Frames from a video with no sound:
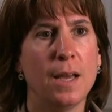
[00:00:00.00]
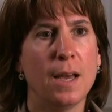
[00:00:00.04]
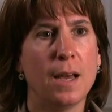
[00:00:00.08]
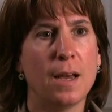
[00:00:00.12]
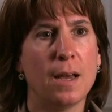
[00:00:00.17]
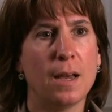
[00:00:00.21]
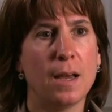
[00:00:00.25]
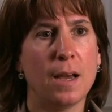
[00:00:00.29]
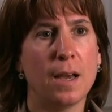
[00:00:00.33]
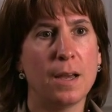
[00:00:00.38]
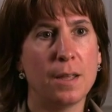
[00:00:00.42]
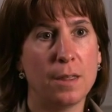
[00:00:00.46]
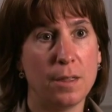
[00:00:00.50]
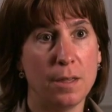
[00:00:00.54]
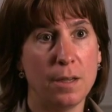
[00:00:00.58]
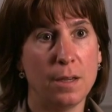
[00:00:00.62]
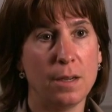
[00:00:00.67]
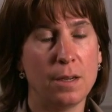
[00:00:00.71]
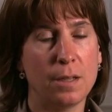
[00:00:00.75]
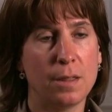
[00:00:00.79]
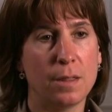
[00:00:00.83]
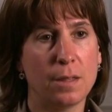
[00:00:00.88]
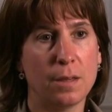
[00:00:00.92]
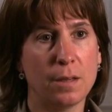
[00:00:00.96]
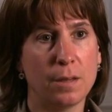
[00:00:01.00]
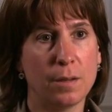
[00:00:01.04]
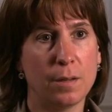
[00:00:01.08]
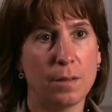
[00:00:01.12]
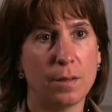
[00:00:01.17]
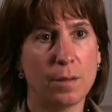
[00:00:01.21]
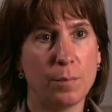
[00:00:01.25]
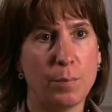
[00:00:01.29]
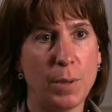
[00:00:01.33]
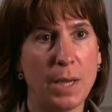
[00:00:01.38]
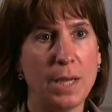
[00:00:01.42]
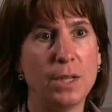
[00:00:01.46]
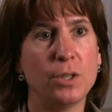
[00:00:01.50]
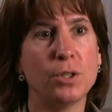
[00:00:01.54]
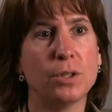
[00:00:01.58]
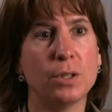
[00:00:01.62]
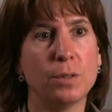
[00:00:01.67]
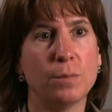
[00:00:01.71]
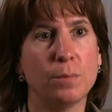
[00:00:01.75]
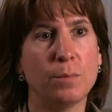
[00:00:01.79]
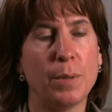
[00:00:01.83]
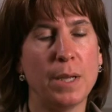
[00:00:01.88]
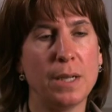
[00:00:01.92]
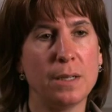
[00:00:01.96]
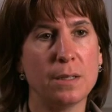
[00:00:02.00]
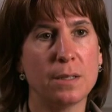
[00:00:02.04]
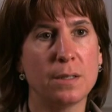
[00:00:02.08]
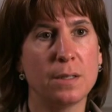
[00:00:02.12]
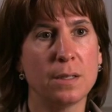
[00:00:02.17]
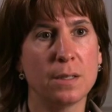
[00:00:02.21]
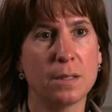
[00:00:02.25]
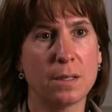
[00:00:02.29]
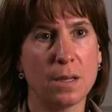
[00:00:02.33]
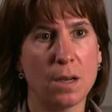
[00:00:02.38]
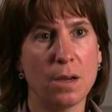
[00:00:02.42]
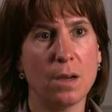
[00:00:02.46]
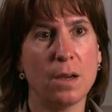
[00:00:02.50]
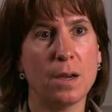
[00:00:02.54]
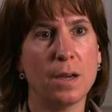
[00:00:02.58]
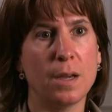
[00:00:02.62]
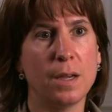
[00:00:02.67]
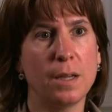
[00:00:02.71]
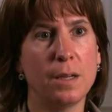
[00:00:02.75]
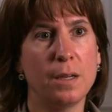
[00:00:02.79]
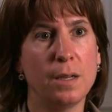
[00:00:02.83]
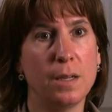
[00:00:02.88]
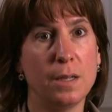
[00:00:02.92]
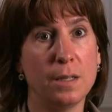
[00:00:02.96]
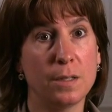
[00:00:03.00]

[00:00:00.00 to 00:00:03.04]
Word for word: I think the patient-based design